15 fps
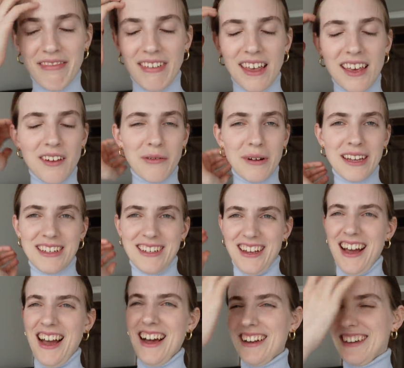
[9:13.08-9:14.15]
think we're
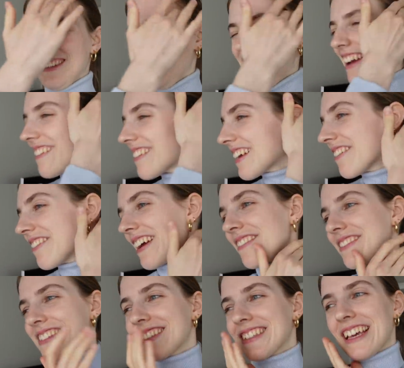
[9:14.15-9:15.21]
done. I think we
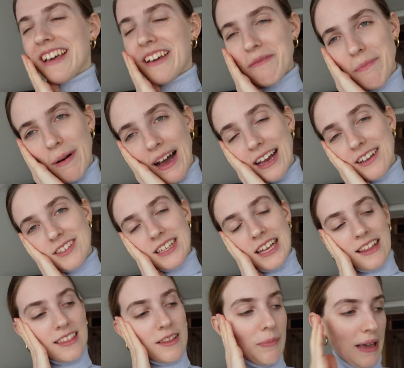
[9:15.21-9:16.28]
have to say goodbye. I just
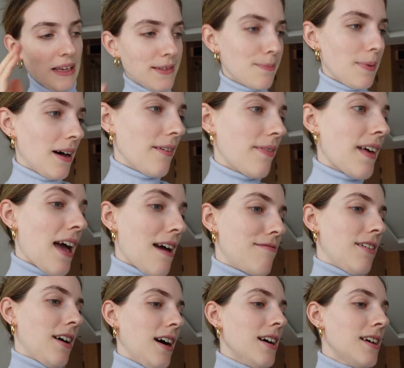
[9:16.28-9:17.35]
had the best bath
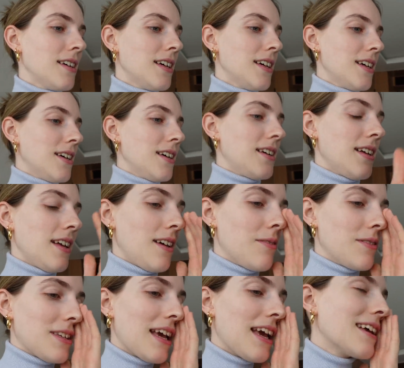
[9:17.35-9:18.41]
ever. It
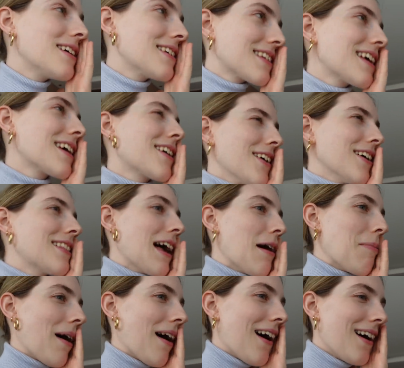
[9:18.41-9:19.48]
was, isn't it good, that
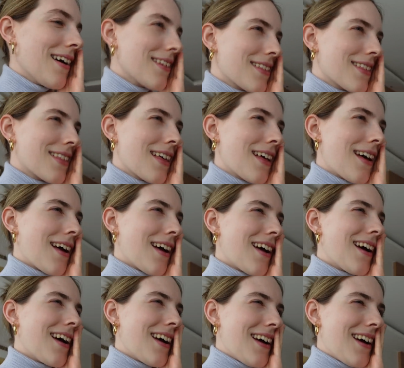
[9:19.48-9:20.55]
bath? It's
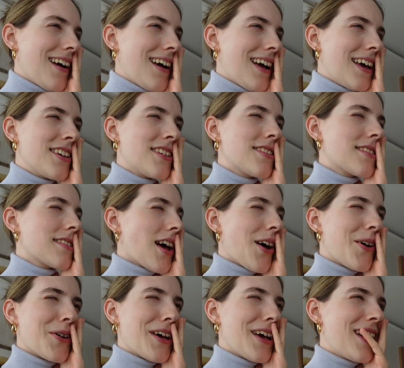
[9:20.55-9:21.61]
wonderful. It's so
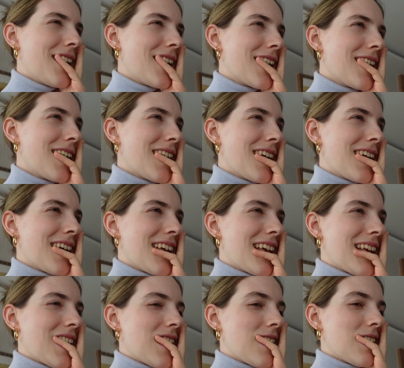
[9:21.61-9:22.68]
good. You just,
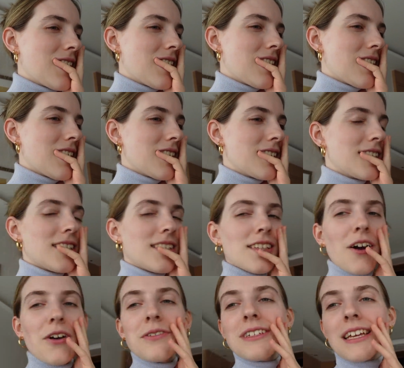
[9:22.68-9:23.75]
it's so deep.
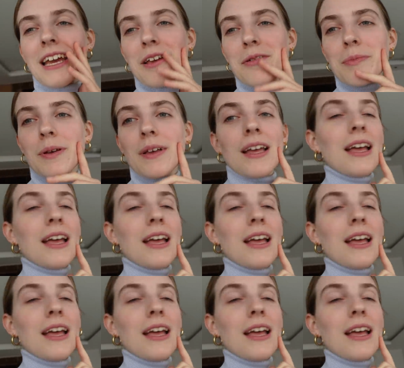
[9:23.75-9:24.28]
So deep.